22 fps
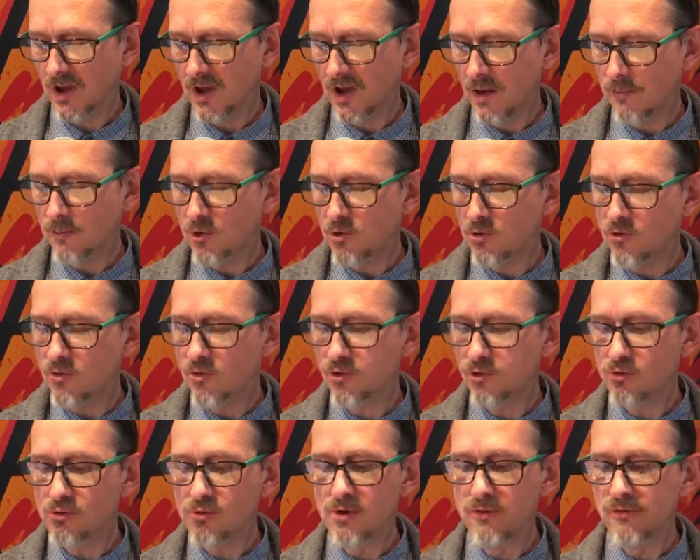and we all
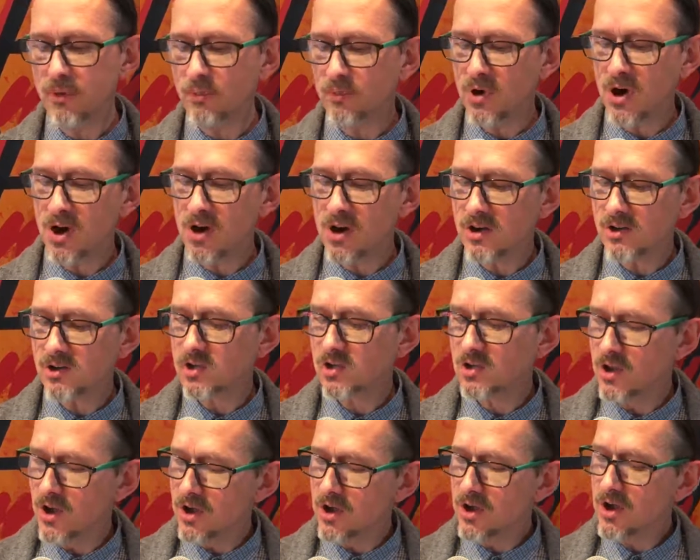thought of the
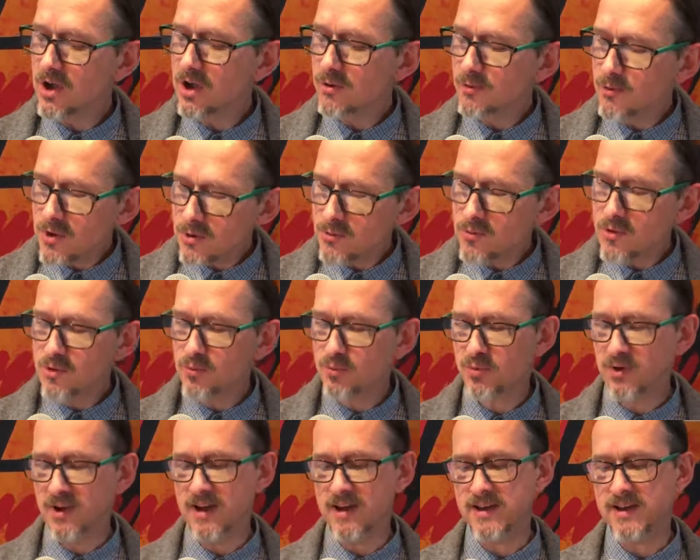parts we would
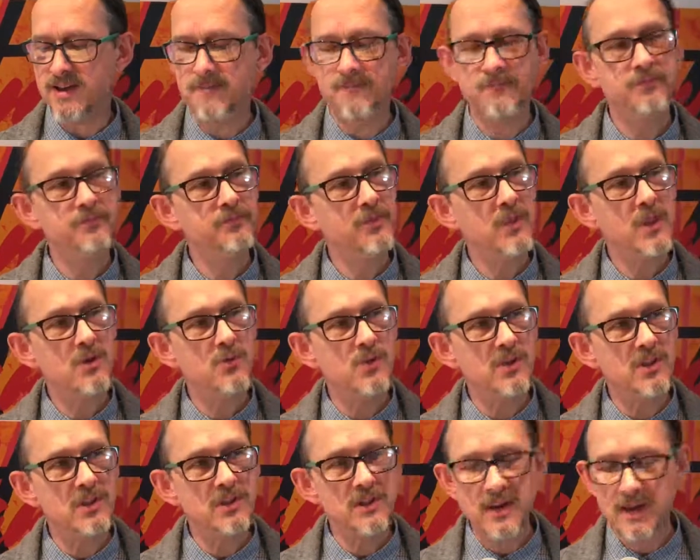play
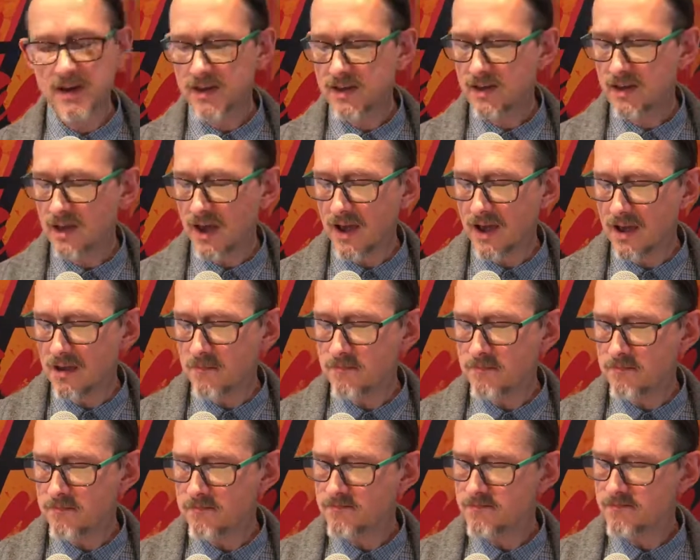when the day came
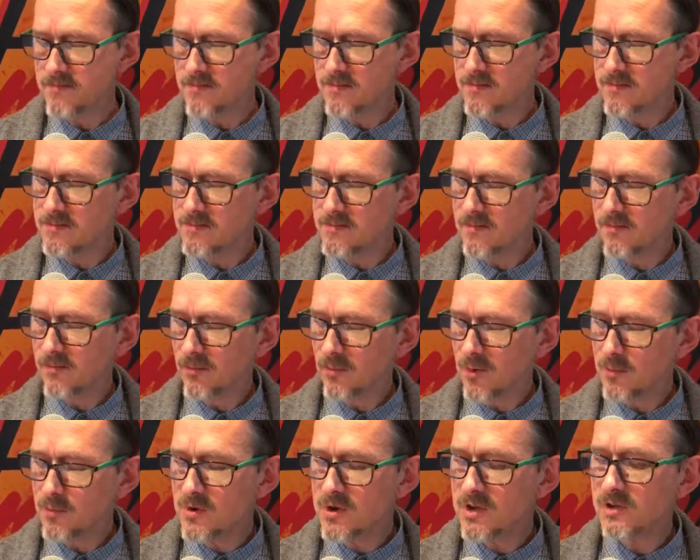
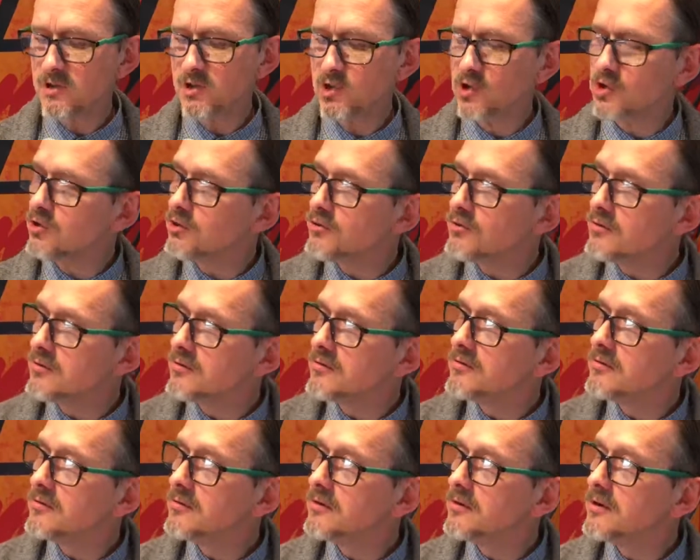when we too
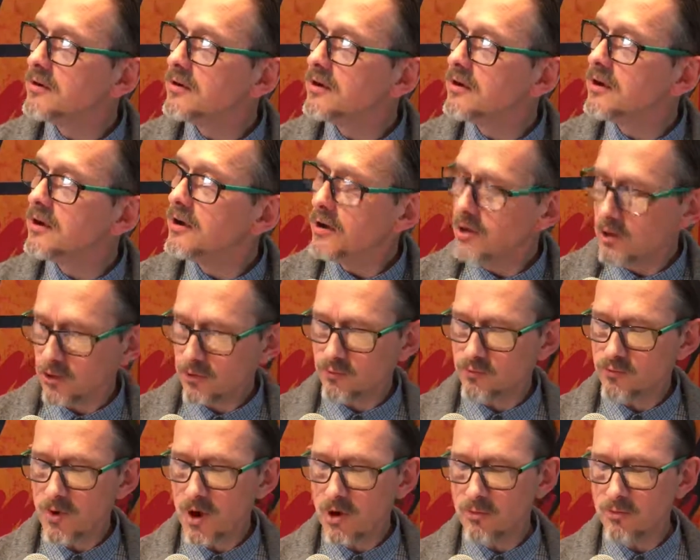
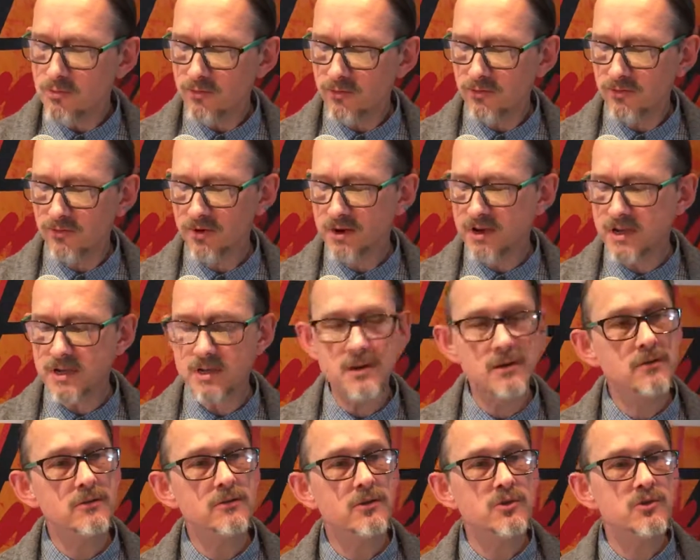could roam free
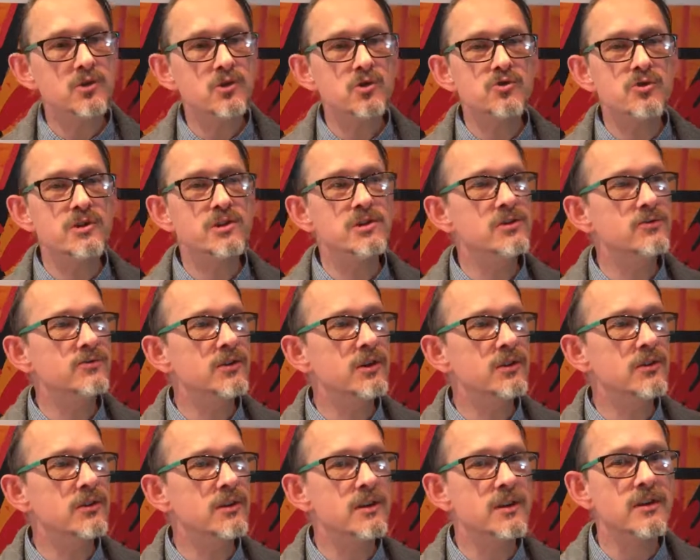on the streets of
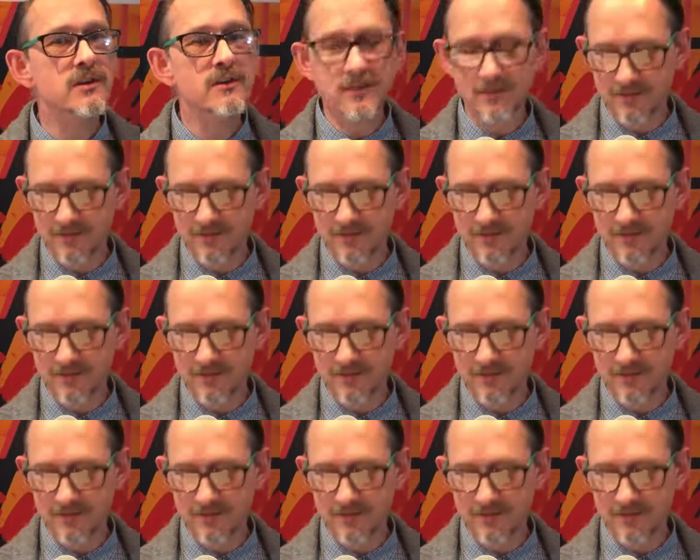Dudley.